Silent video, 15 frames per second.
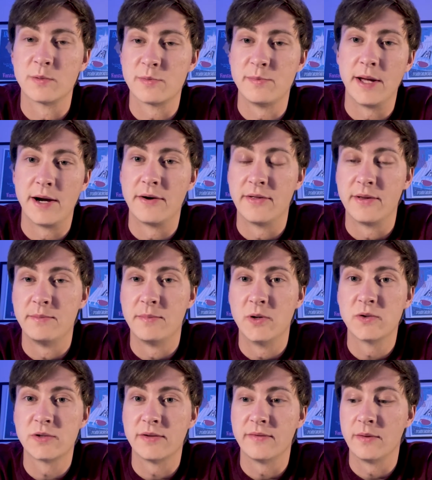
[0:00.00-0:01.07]
better than
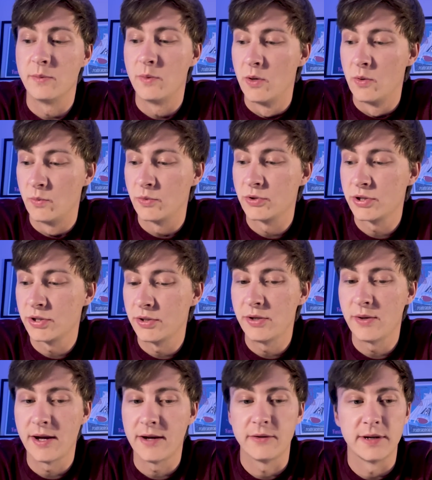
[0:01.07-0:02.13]
most of them. We'll show
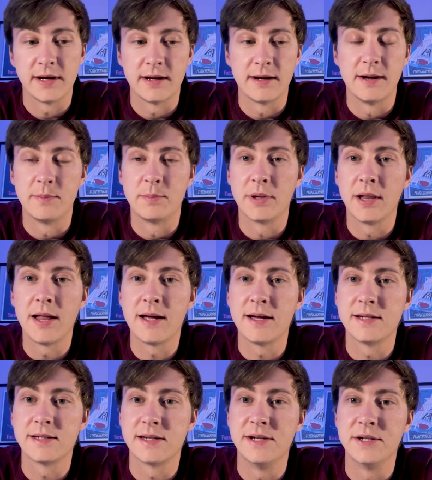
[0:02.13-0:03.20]
you how it
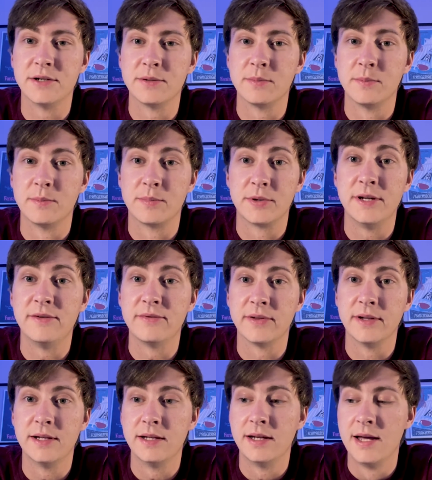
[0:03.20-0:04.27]
applies here
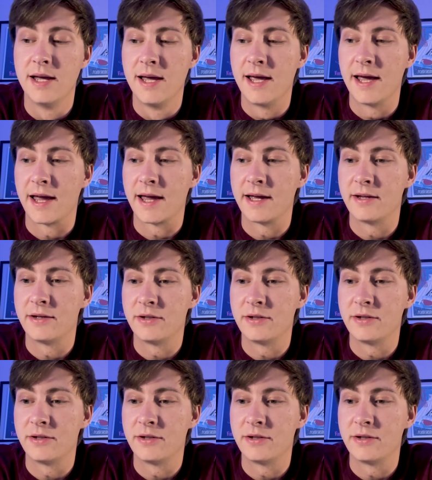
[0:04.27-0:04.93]
briefly, and